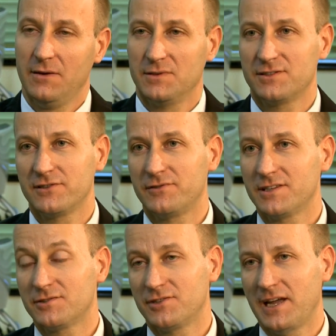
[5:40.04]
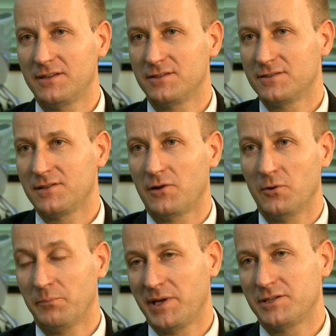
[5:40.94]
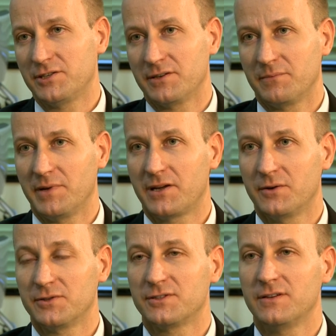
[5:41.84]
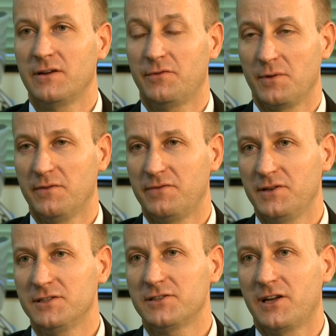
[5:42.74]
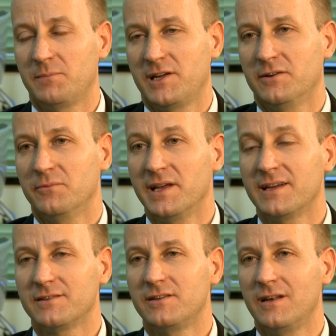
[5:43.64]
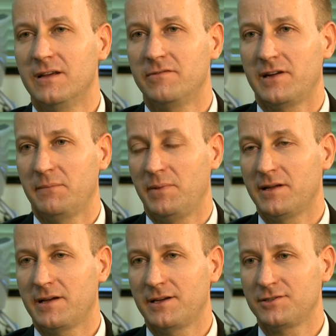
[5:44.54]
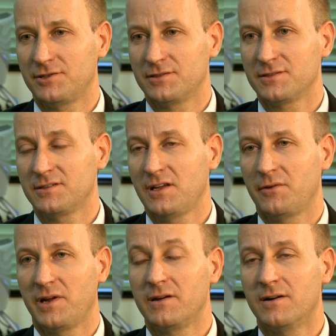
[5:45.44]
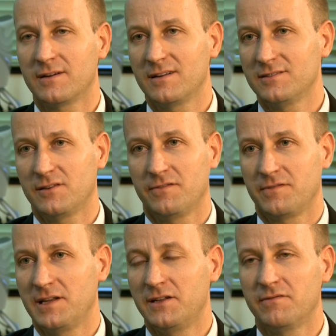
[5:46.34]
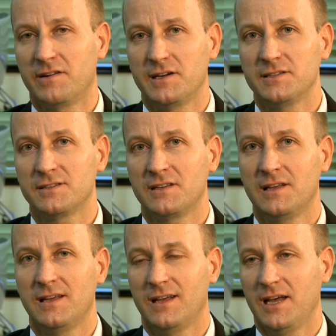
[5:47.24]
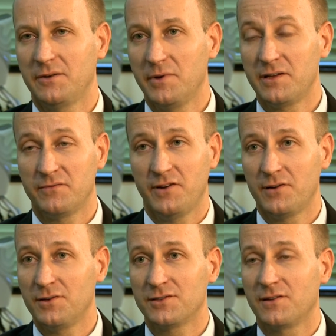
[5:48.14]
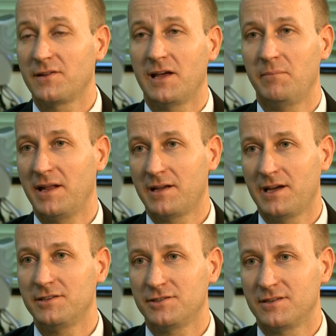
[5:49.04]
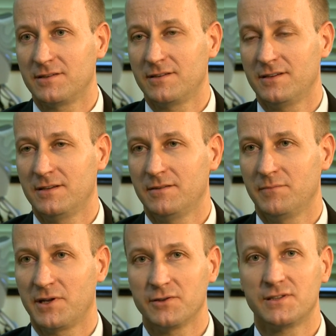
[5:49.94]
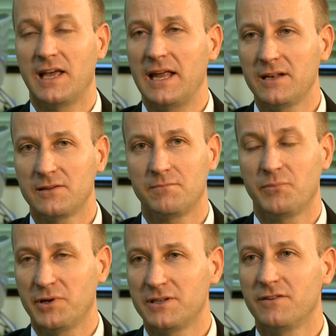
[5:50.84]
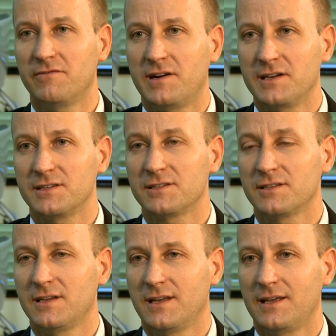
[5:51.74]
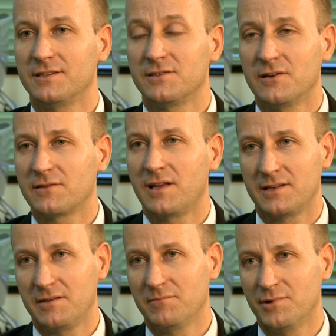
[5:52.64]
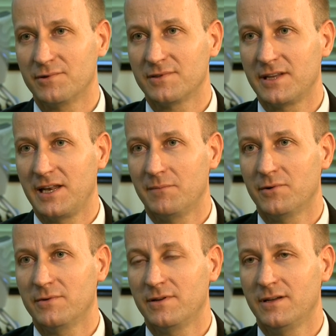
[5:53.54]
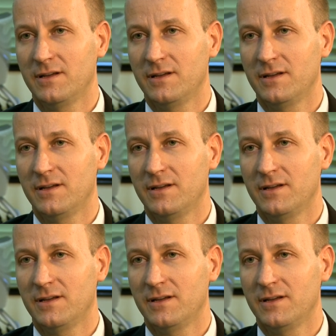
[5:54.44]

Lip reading: Well, Citrix changes the whole picture because for the first time now we can deliver applications regardless of their device, and we can focus on the application because the endpoint device is not that important anymore.